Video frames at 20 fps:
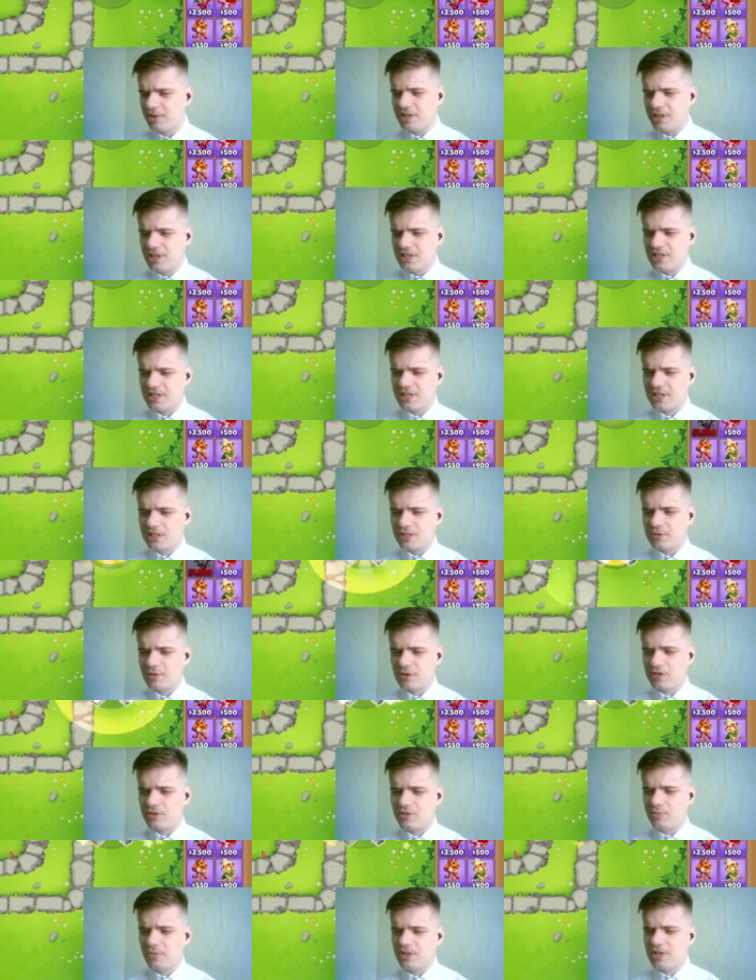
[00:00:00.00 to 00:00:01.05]
the easiest way
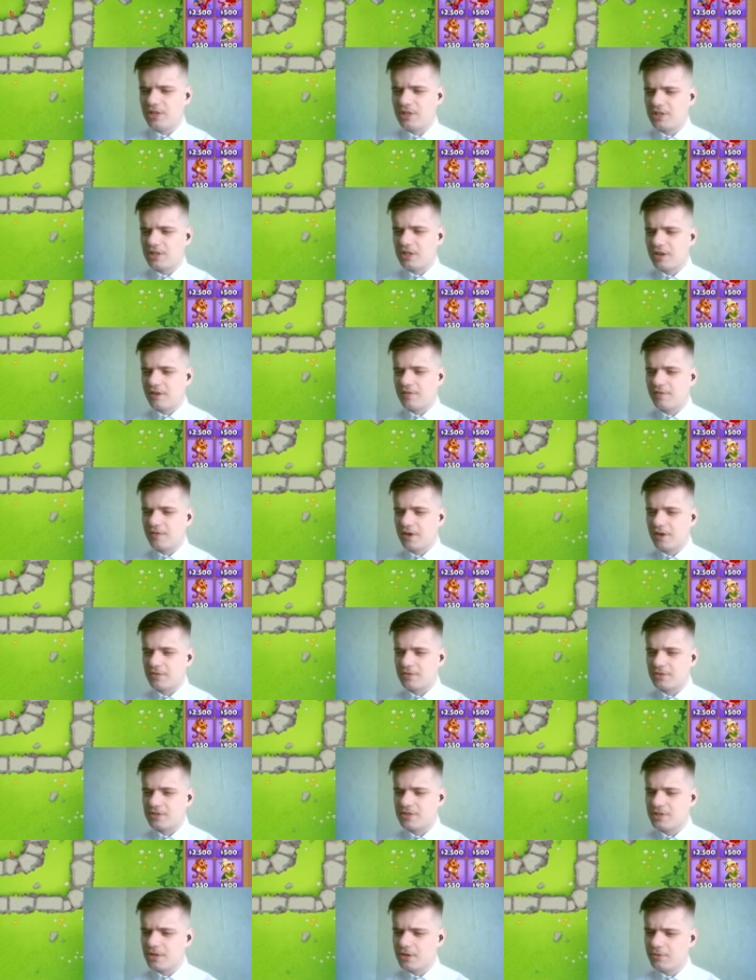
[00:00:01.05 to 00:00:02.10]
to beat it that I found,
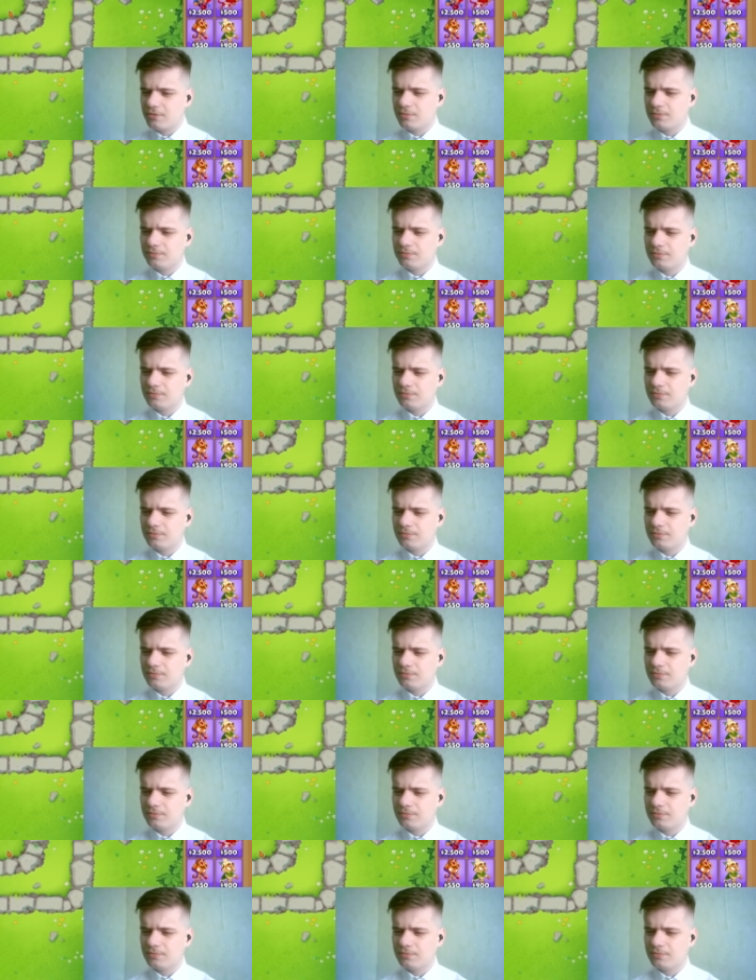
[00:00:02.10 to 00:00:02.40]
so